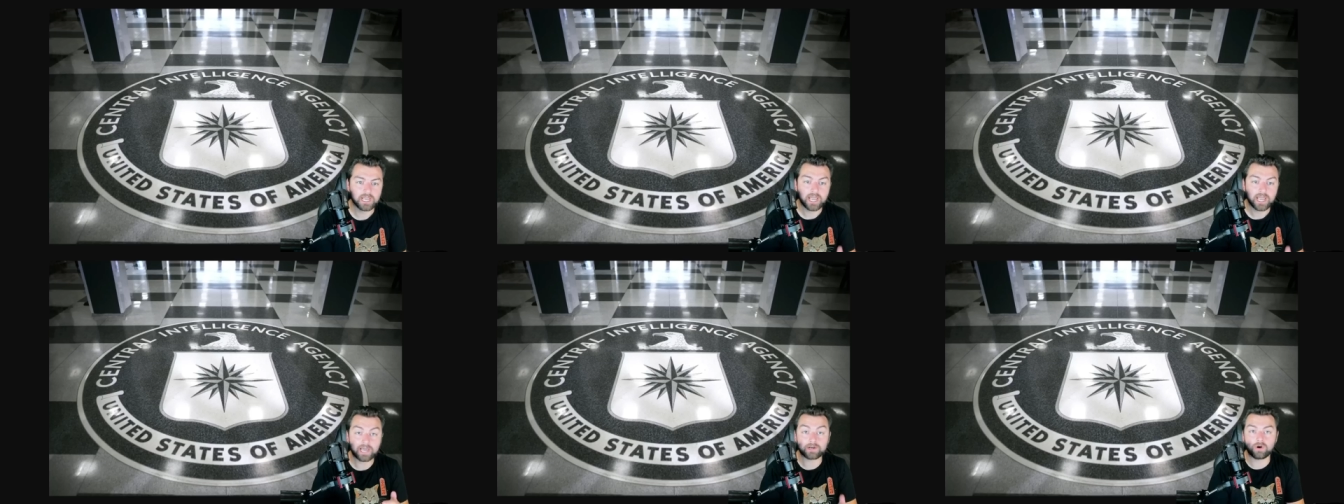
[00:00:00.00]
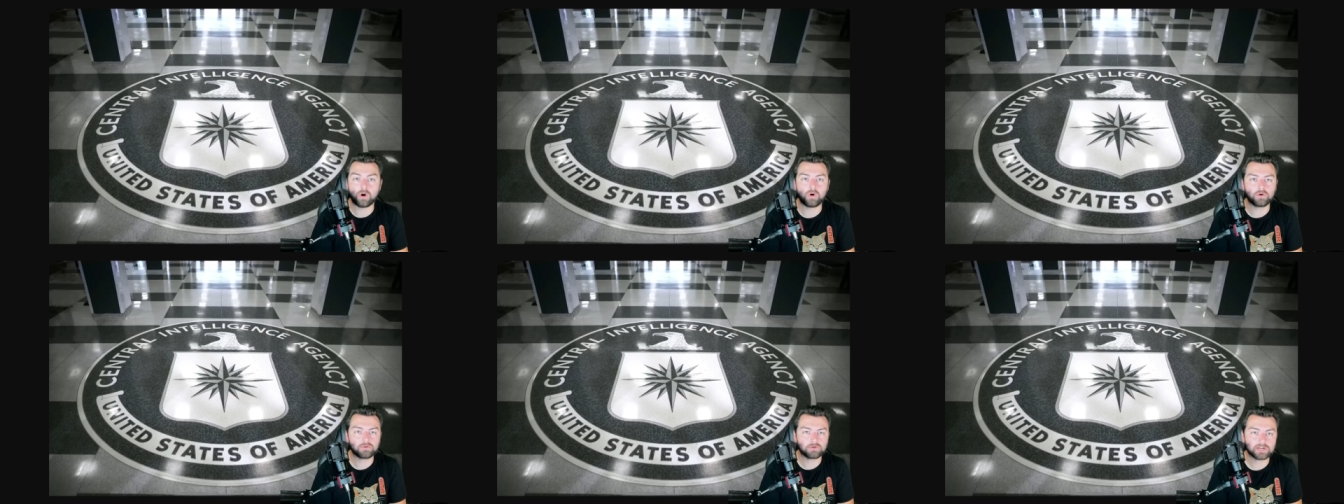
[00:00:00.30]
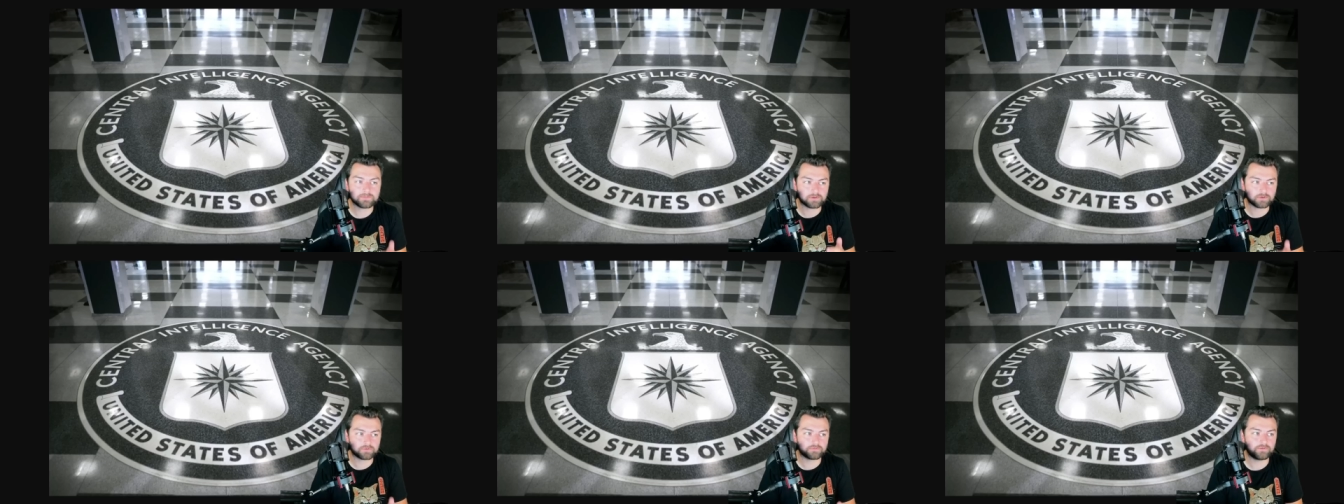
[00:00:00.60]
had
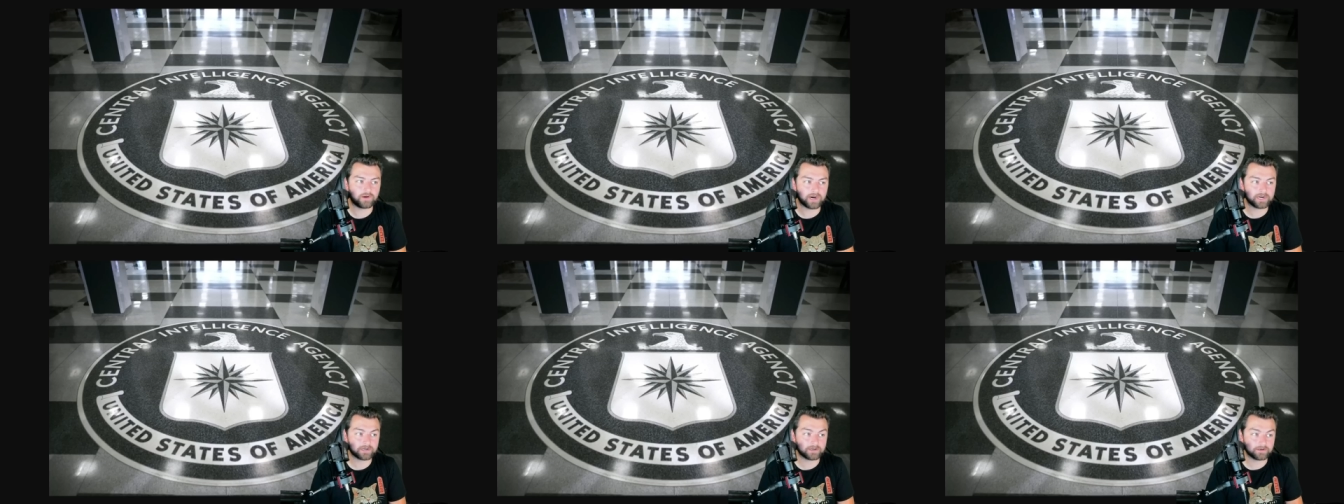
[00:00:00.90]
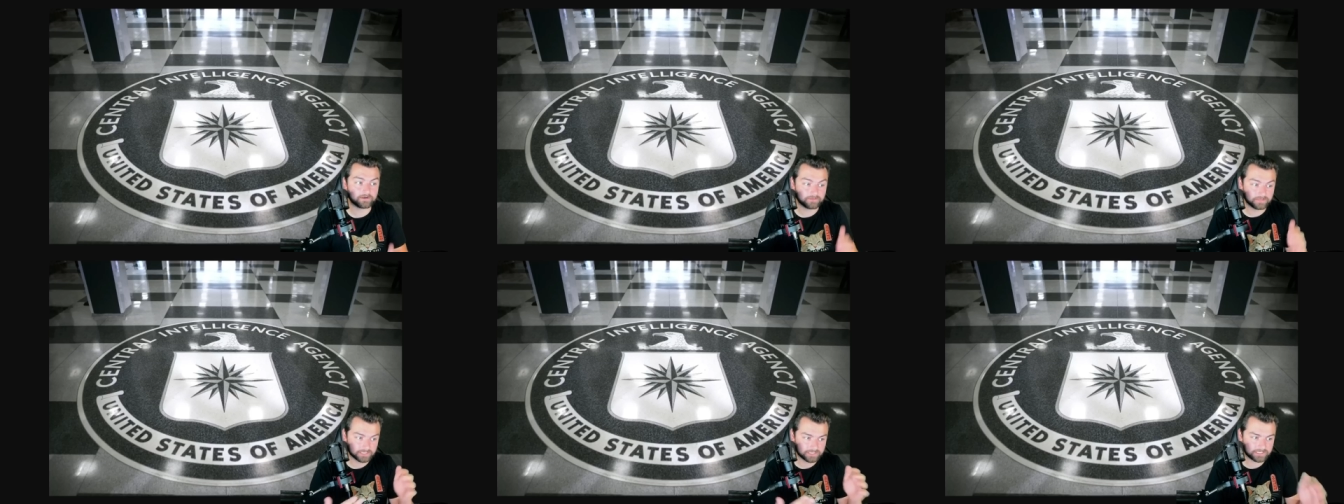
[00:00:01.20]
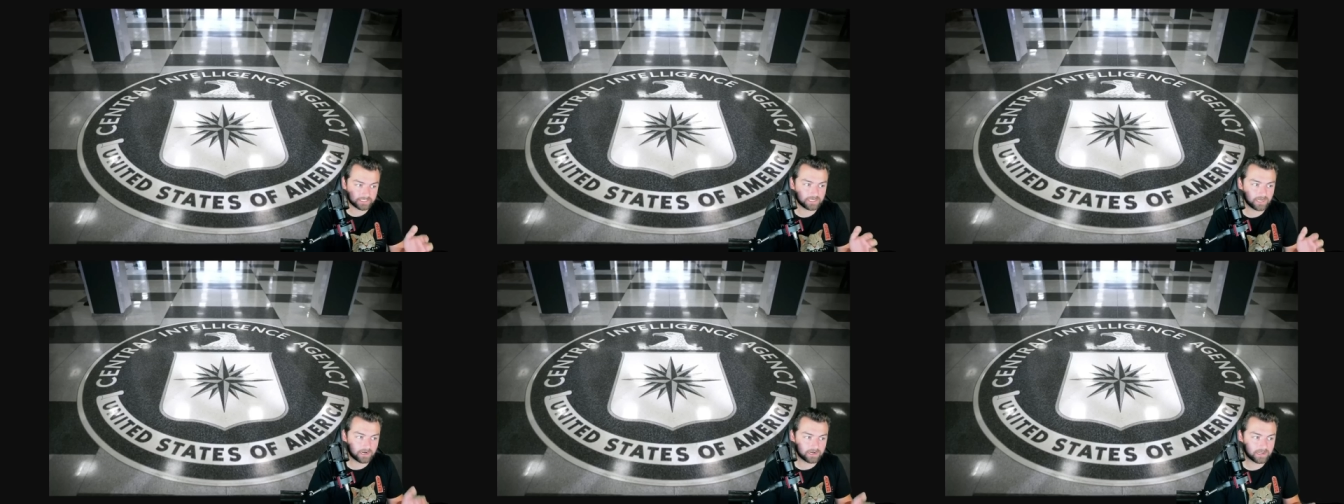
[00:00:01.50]
already provided the
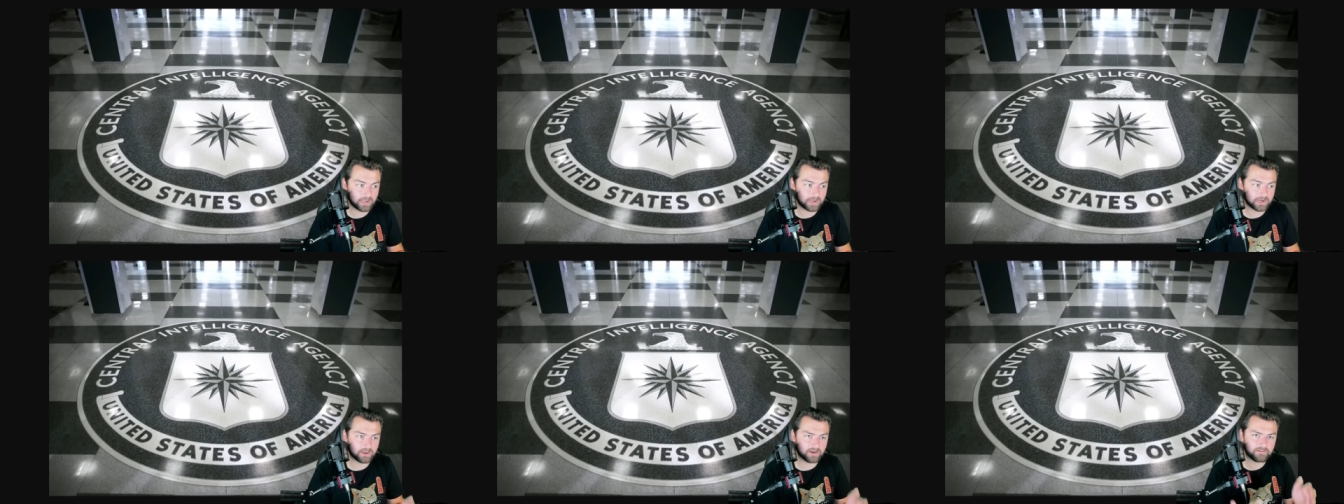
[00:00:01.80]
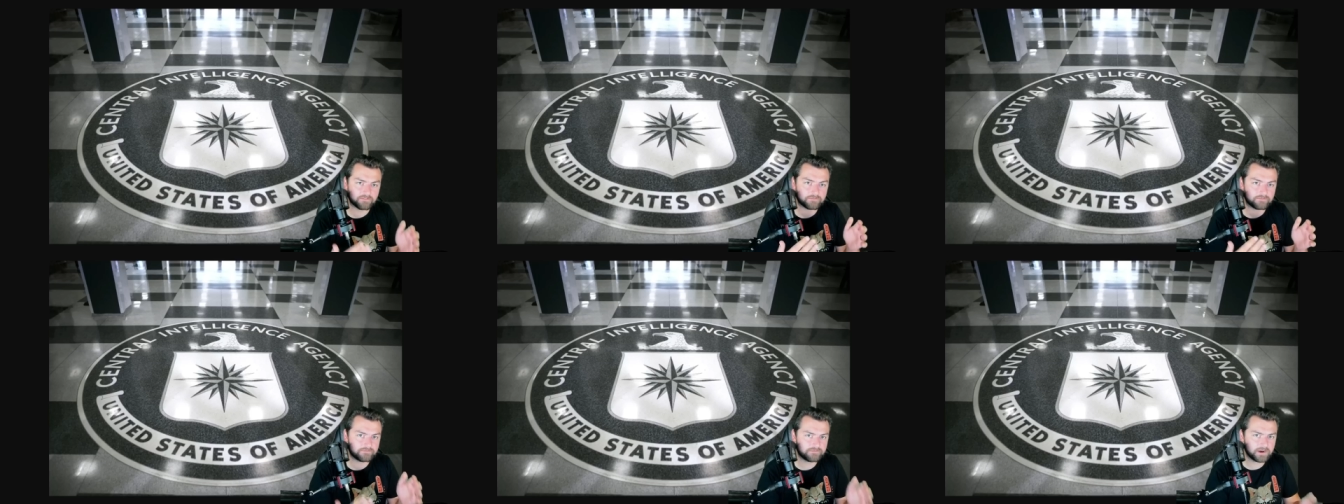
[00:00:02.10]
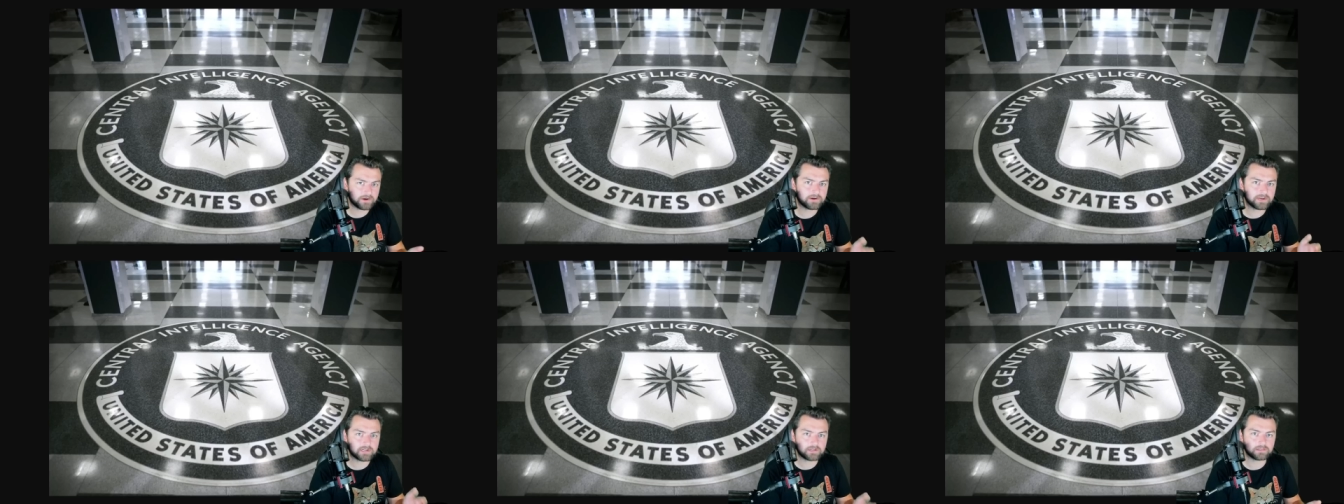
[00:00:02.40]
CIA a
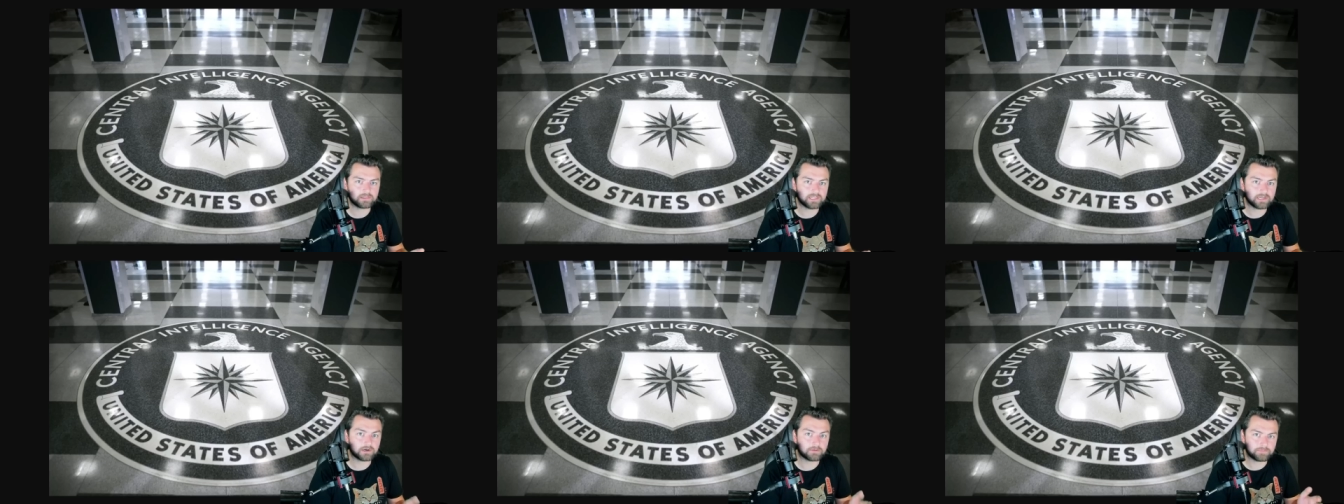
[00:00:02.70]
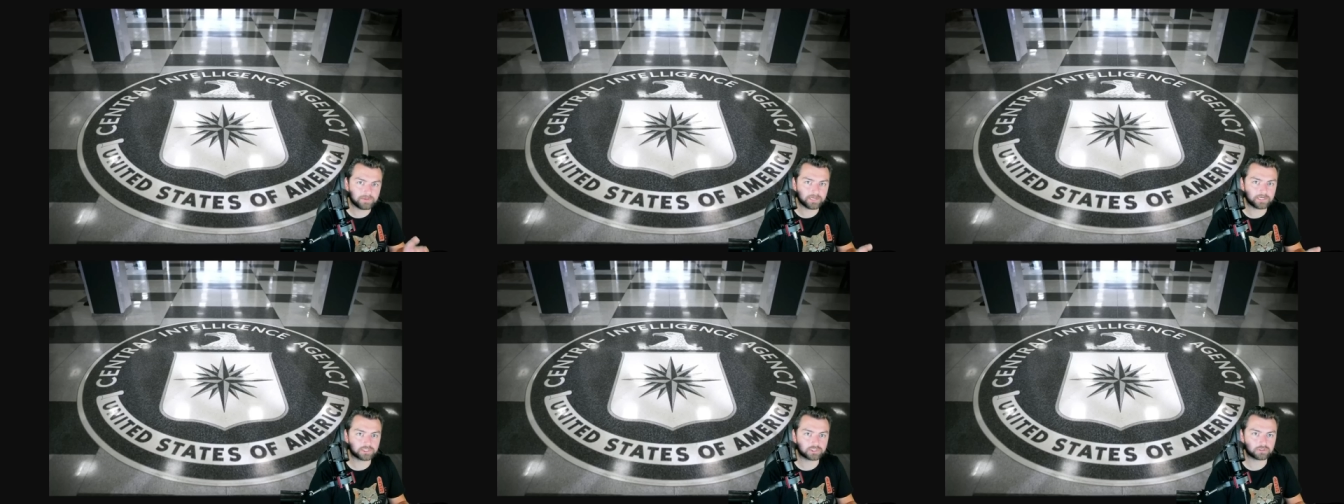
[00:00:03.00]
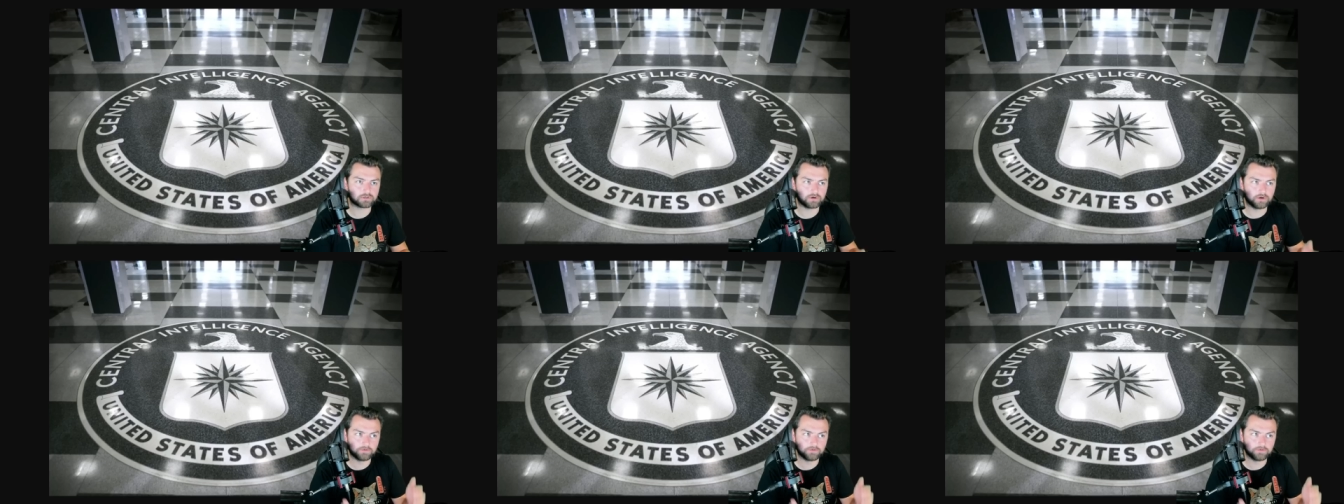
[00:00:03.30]
very clear picture